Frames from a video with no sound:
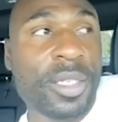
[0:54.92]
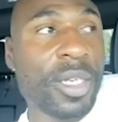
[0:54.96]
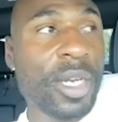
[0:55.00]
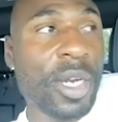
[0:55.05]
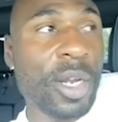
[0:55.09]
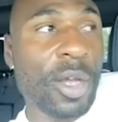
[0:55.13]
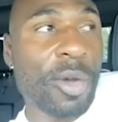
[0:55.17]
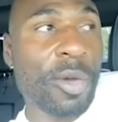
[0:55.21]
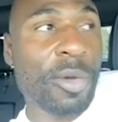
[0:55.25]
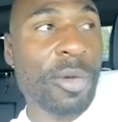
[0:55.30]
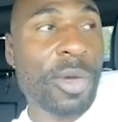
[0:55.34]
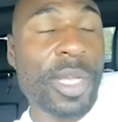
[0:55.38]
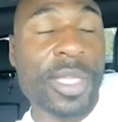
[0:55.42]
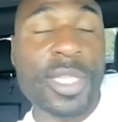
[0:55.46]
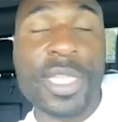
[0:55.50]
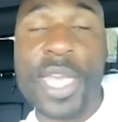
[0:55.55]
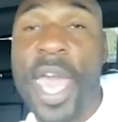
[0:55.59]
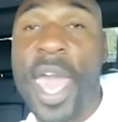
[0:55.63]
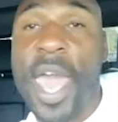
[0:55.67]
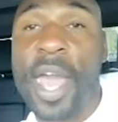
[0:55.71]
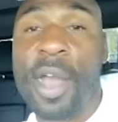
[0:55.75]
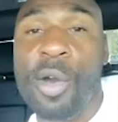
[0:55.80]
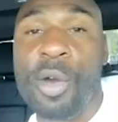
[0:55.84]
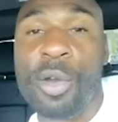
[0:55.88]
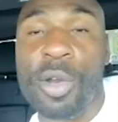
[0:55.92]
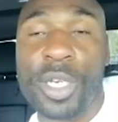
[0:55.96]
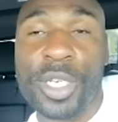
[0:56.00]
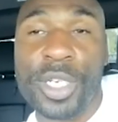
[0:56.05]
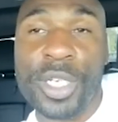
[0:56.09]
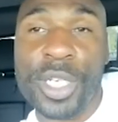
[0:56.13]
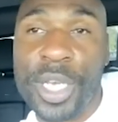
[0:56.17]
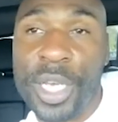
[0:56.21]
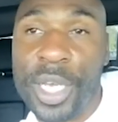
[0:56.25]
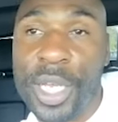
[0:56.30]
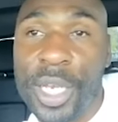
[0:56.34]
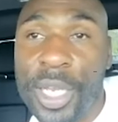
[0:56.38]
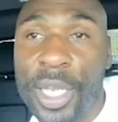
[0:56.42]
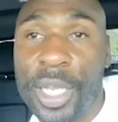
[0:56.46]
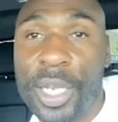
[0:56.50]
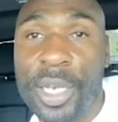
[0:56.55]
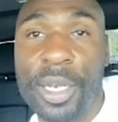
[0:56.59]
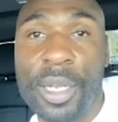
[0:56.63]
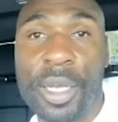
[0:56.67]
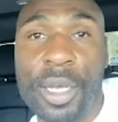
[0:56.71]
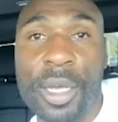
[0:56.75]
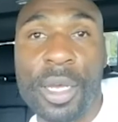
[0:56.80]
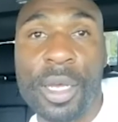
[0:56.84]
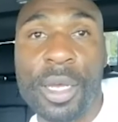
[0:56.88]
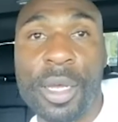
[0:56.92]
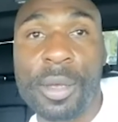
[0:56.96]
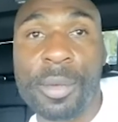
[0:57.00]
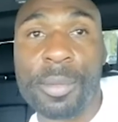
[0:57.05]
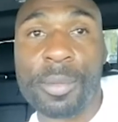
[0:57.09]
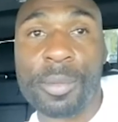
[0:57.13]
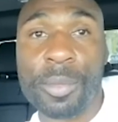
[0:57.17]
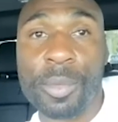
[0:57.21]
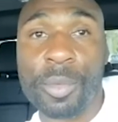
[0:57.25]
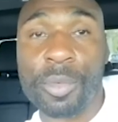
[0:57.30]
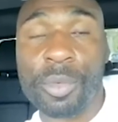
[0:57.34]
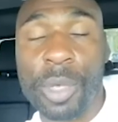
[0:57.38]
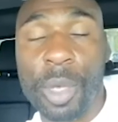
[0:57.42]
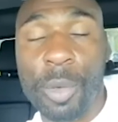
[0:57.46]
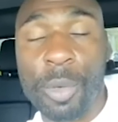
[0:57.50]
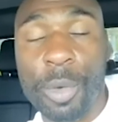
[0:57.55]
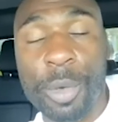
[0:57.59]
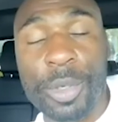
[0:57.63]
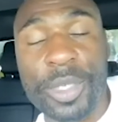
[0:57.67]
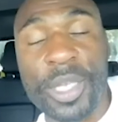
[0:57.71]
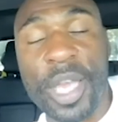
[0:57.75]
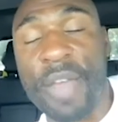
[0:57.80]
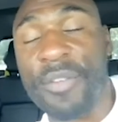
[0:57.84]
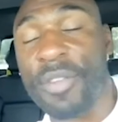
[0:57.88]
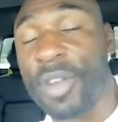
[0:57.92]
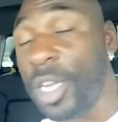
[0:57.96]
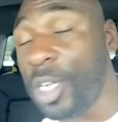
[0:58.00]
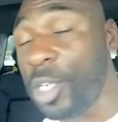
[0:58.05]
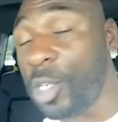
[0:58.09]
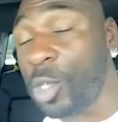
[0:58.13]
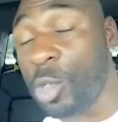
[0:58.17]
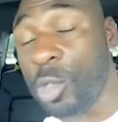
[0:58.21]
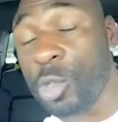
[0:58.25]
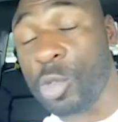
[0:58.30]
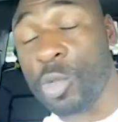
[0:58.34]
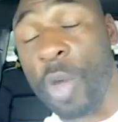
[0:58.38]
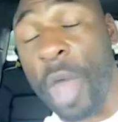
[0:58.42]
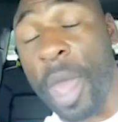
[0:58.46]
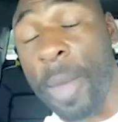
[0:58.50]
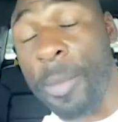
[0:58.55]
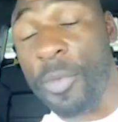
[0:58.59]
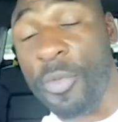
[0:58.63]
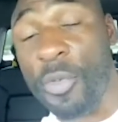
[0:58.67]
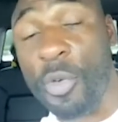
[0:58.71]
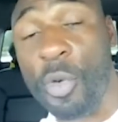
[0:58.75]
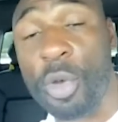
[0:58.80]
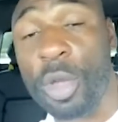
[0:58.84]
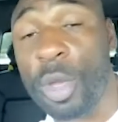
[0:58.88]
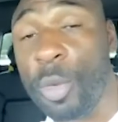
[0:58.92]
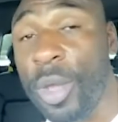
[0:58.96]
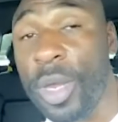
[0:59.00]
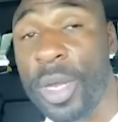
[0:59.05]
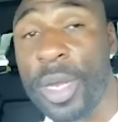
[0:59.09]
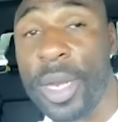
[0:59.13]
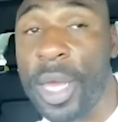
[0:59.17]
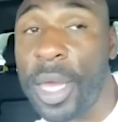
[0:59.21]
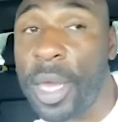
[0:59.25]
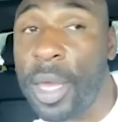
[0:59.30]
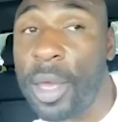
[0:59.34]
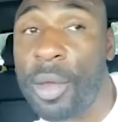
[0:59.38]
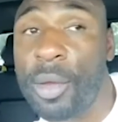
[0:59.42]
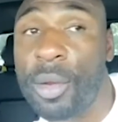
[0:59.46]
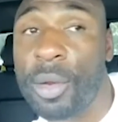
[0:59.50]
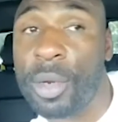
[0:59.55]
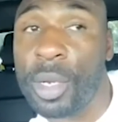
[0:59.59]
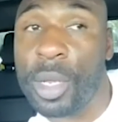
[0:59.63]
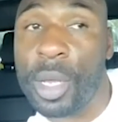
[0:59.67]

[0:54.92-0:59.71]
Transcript: a tag on the chin, and we was having issues quite before he went down.